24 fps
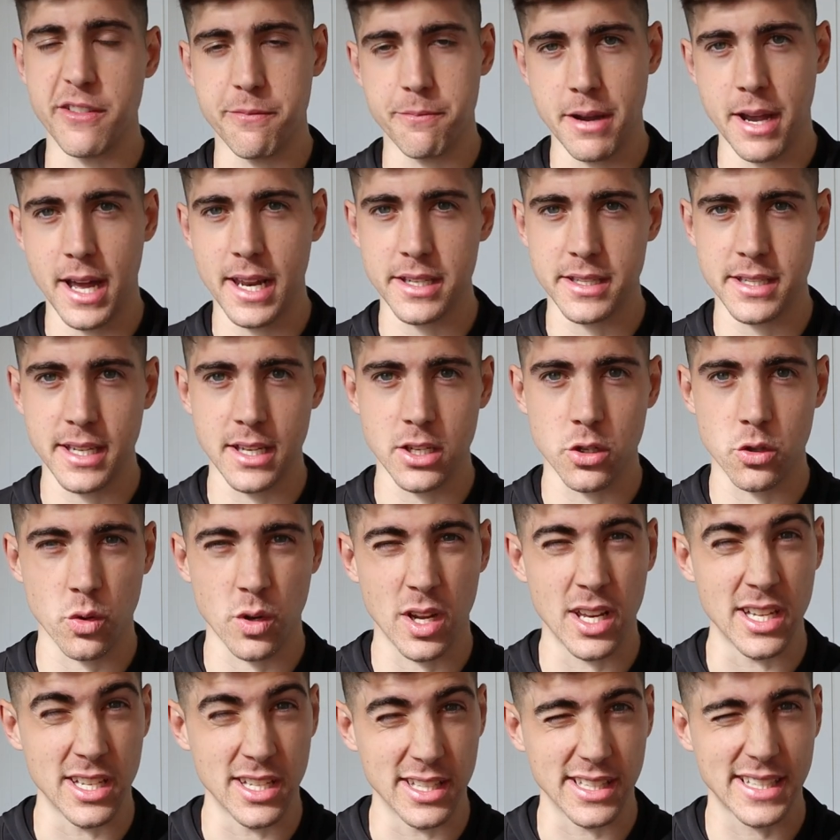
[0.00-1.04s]
if you've practiced it in
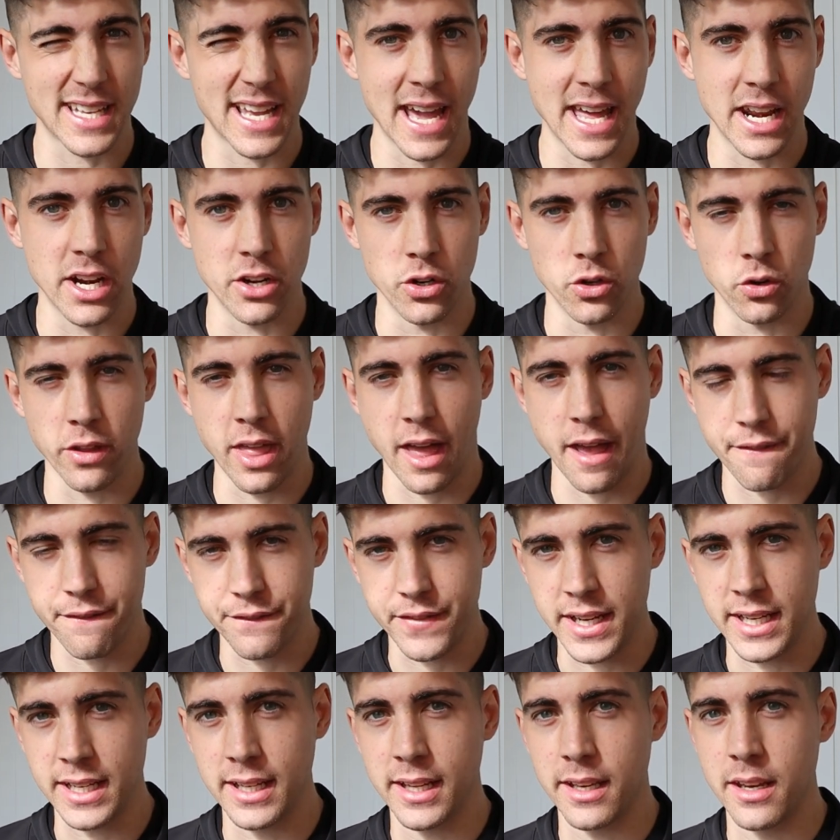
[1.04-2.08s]
training, you'll kind of know that
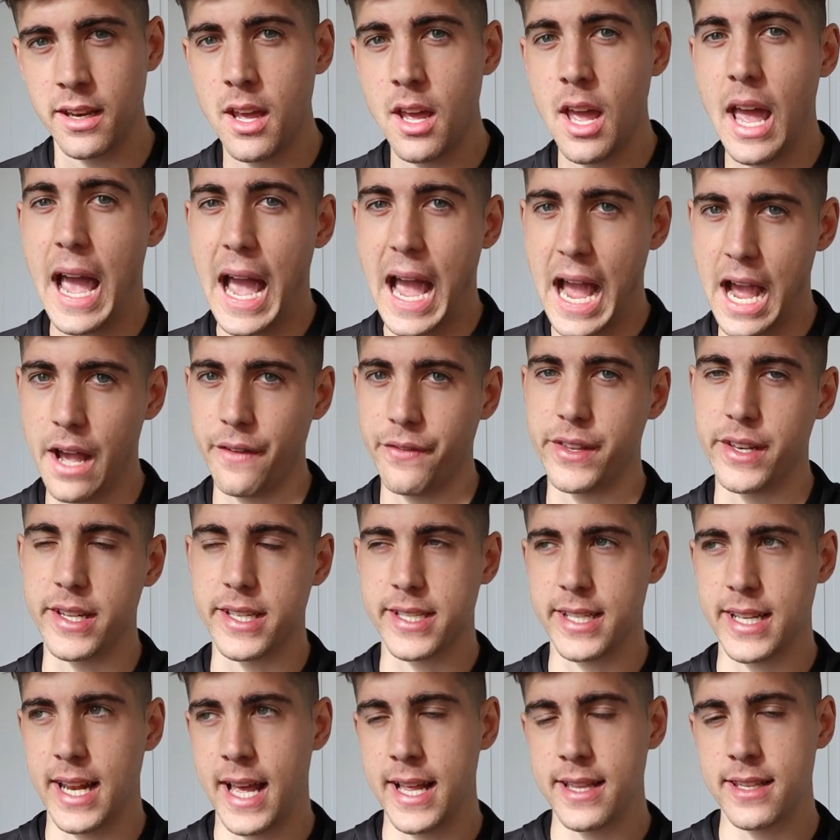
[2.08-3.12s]
feeling after the
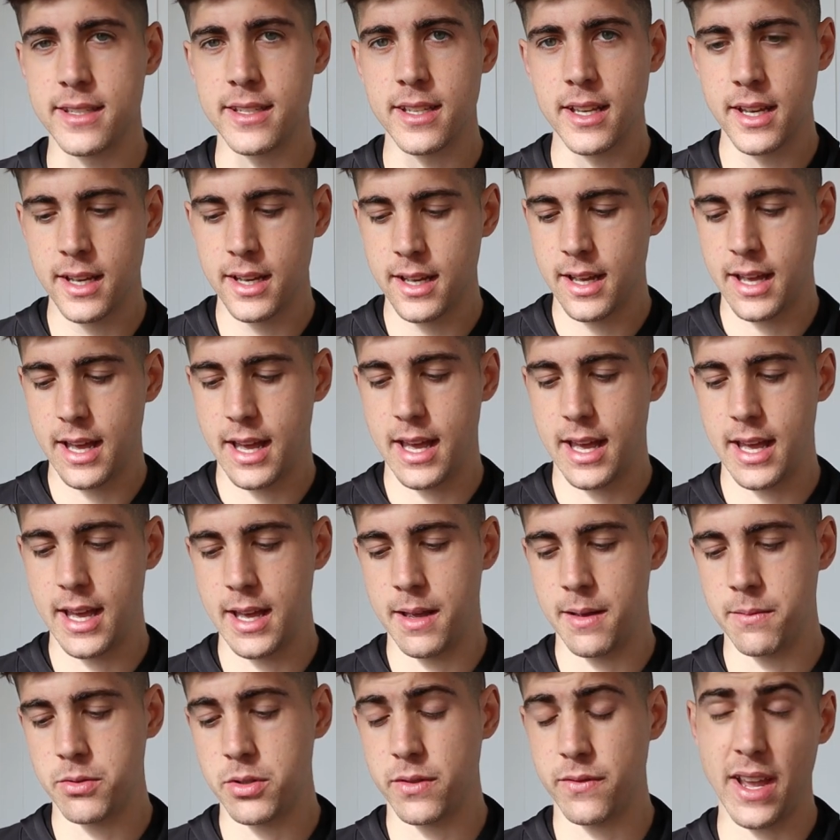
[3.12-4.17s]
sleds. So
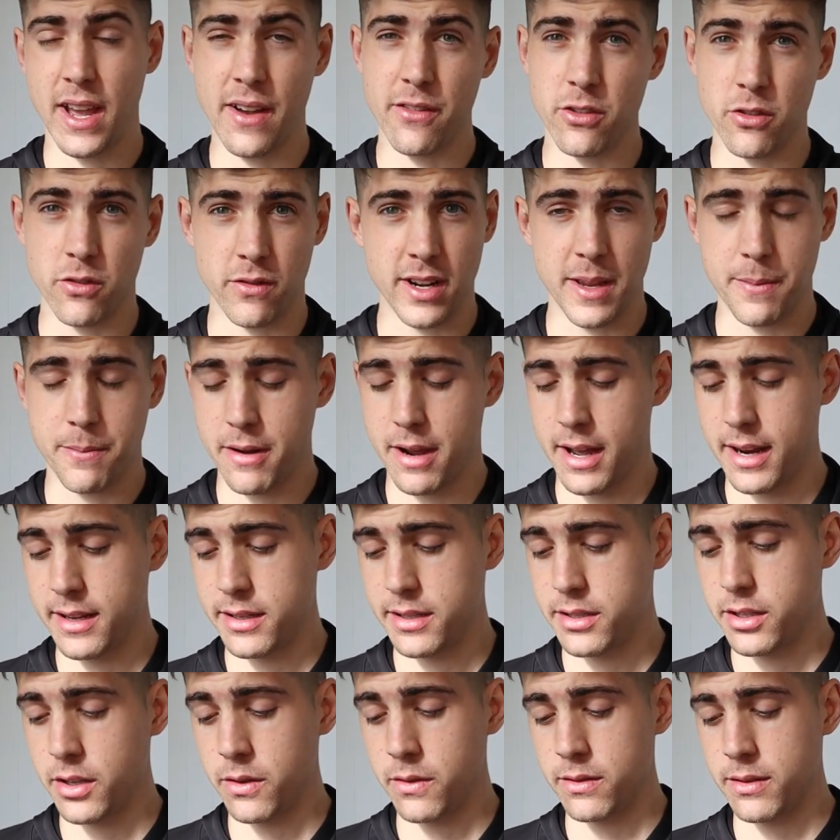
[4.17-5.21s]
if you haven't already
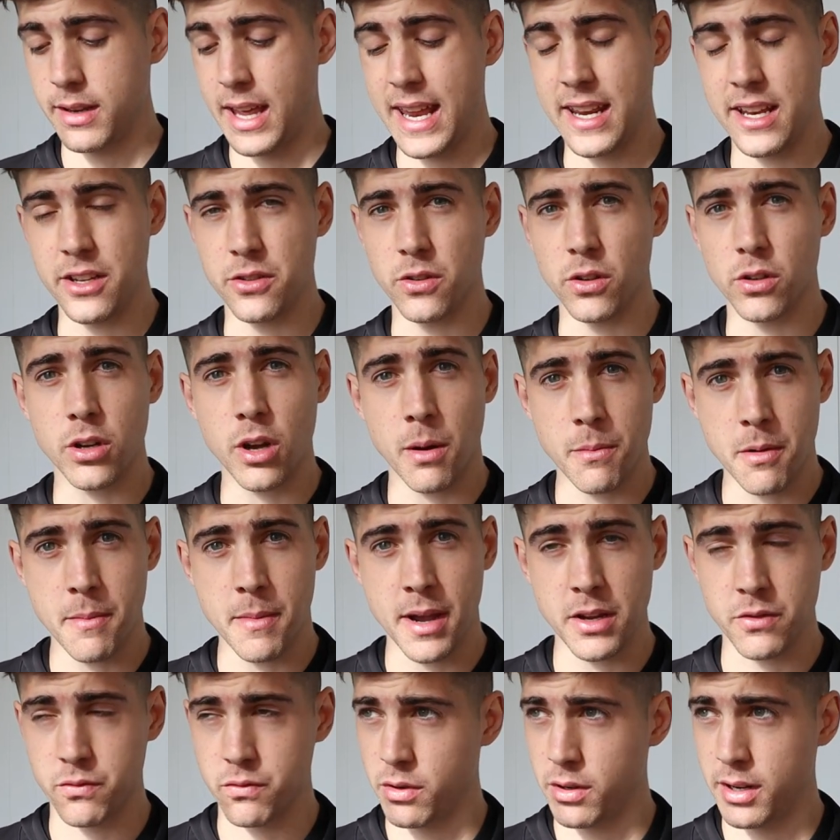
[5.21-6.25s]
practiced doing any sort of
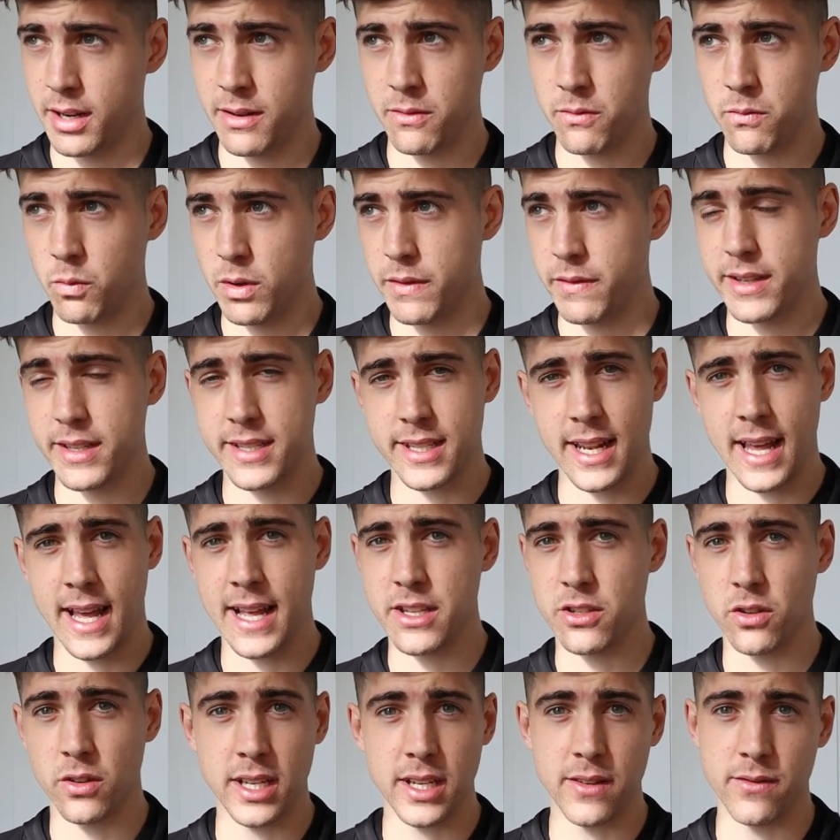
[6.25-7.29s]
compromised running with the
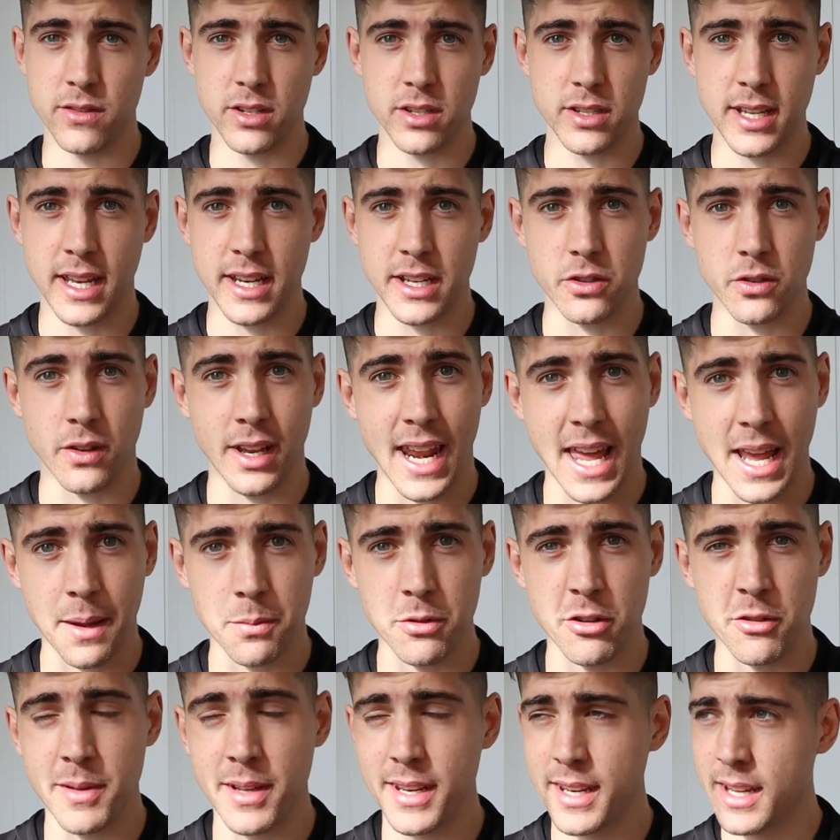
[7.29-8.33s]
sleds or even just any sort of leg
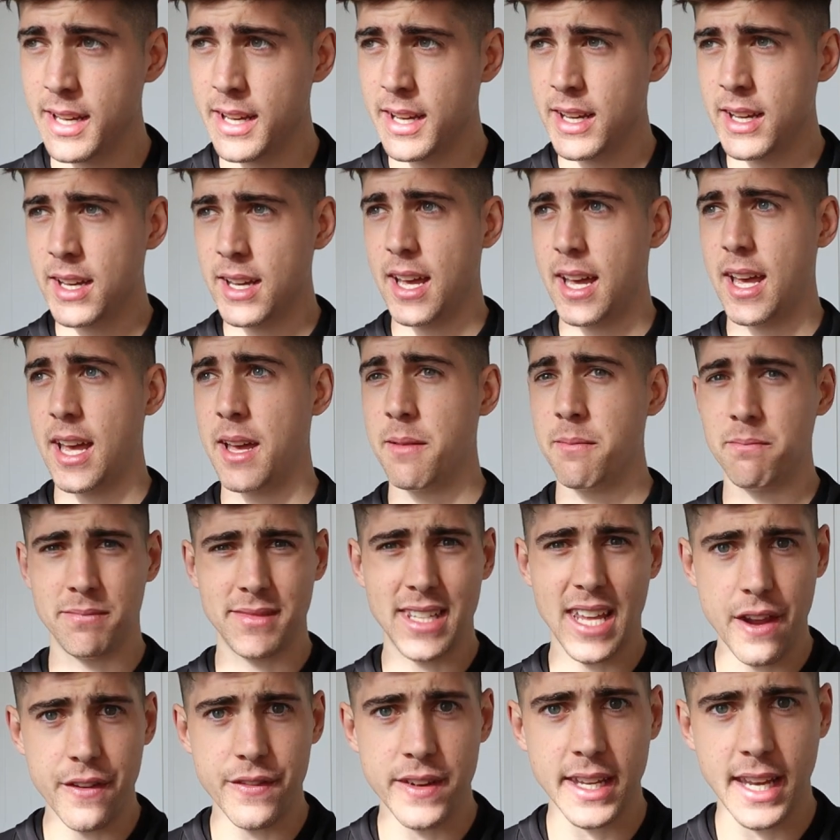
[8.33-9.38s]
movement,
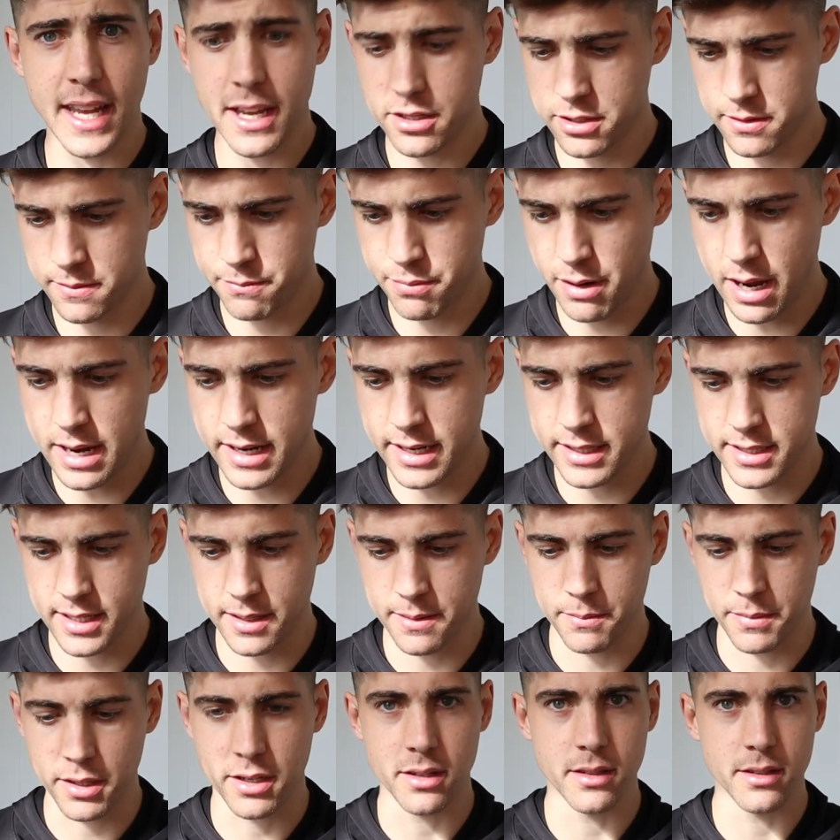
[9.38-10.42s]
definitely get some practice
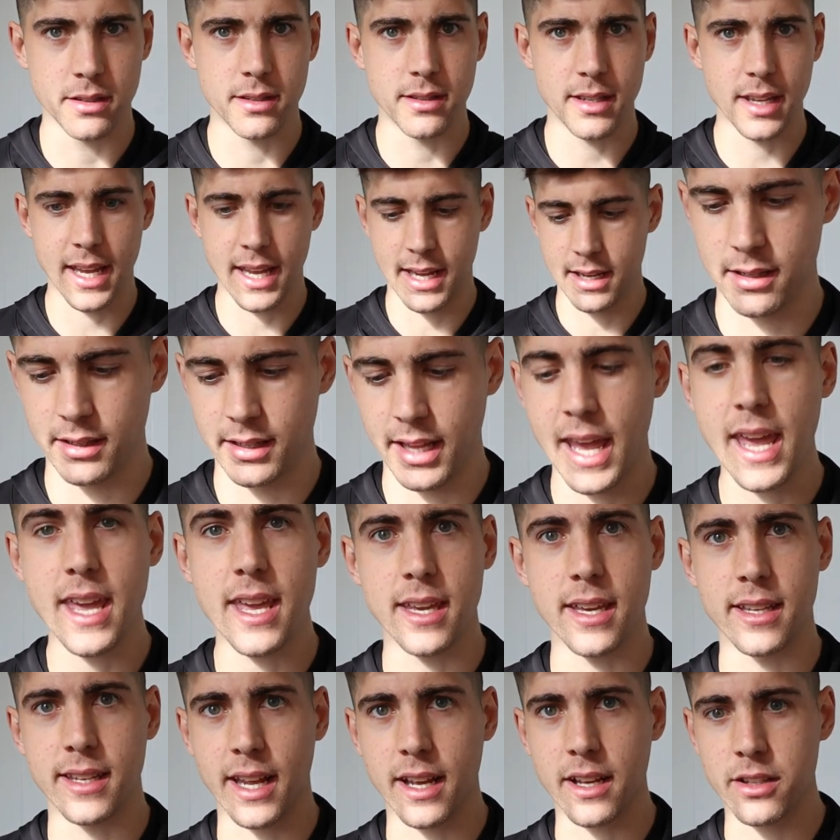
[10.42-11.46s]
in because it'll hit
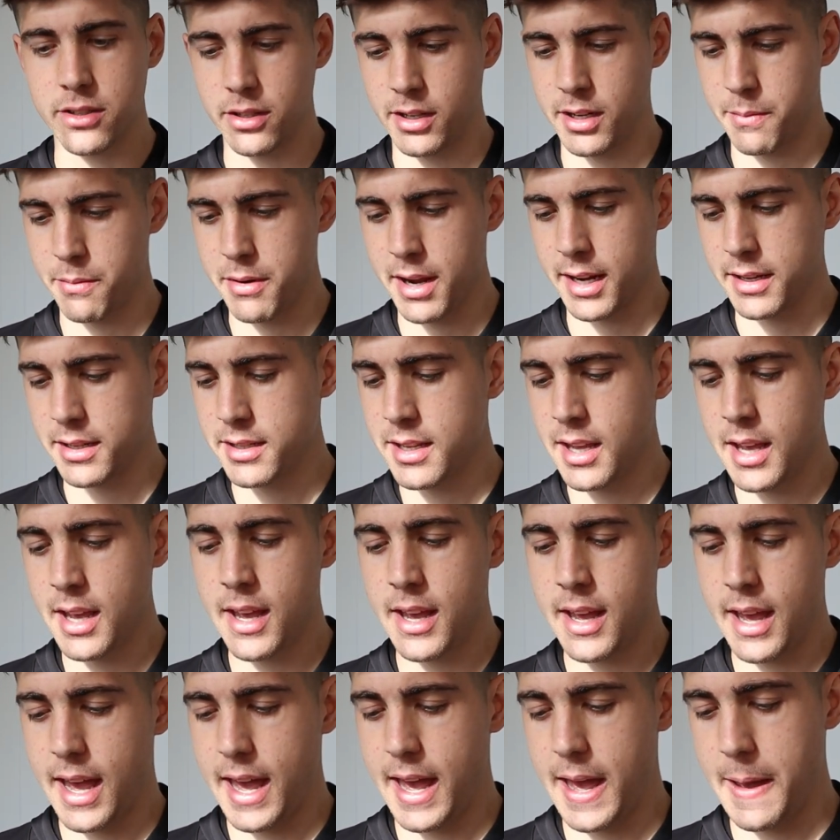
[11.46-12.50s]
you like a ton of bricks.
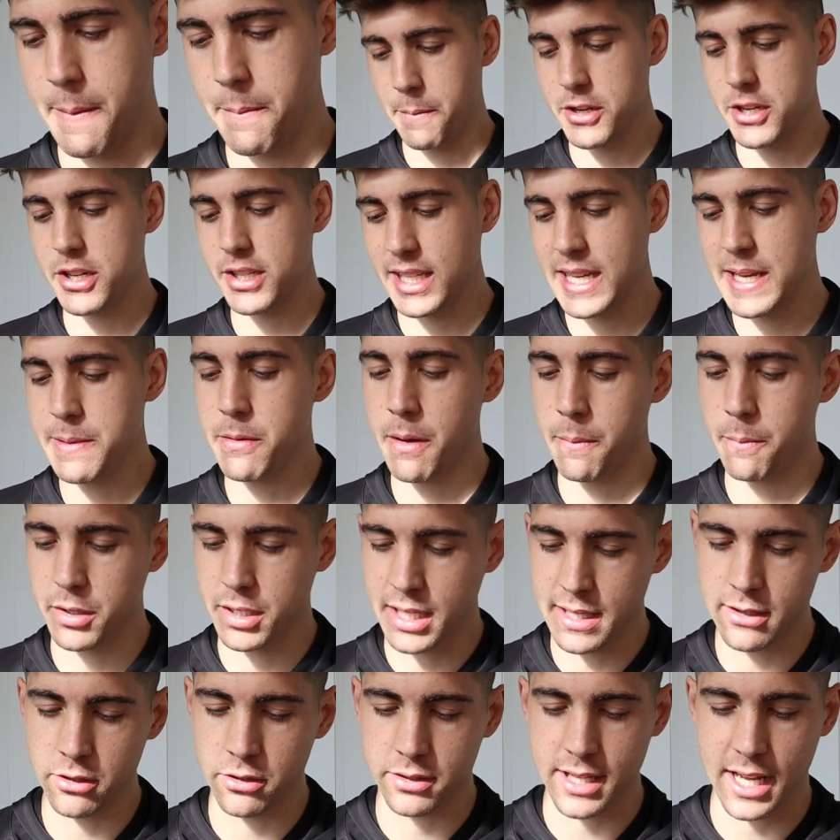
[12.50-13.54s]
But just keep
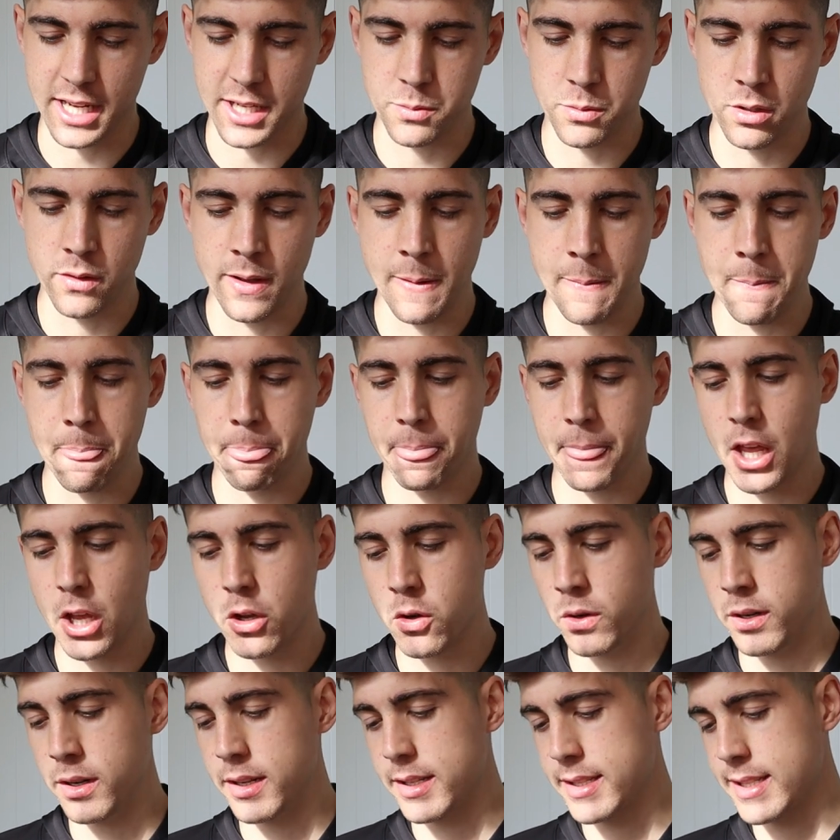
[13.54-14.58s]
those legs moving.
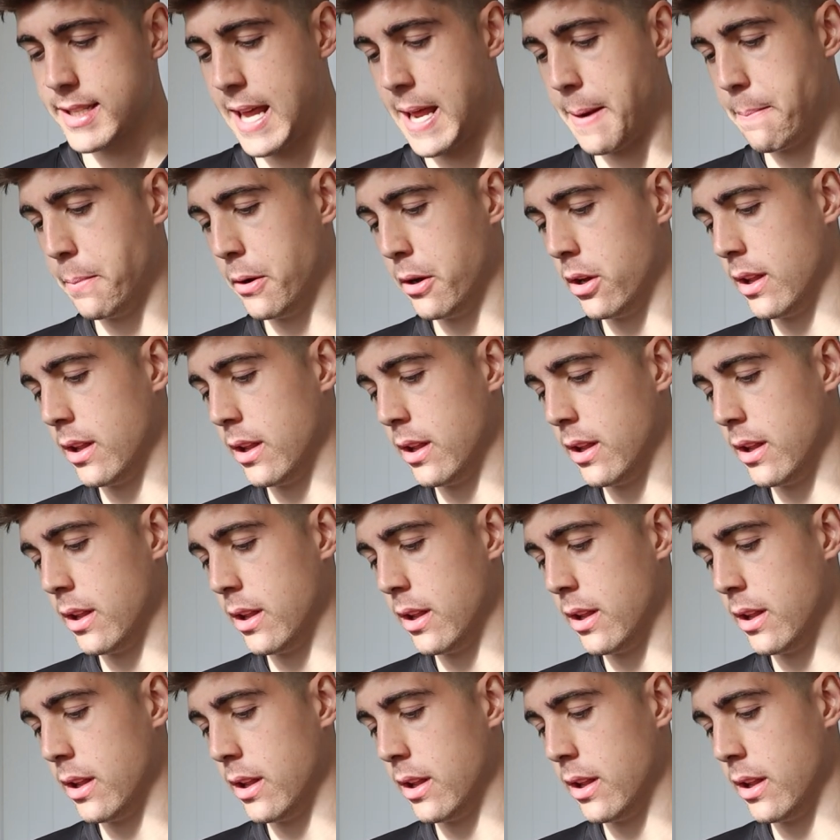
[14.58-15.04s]
Going to the sled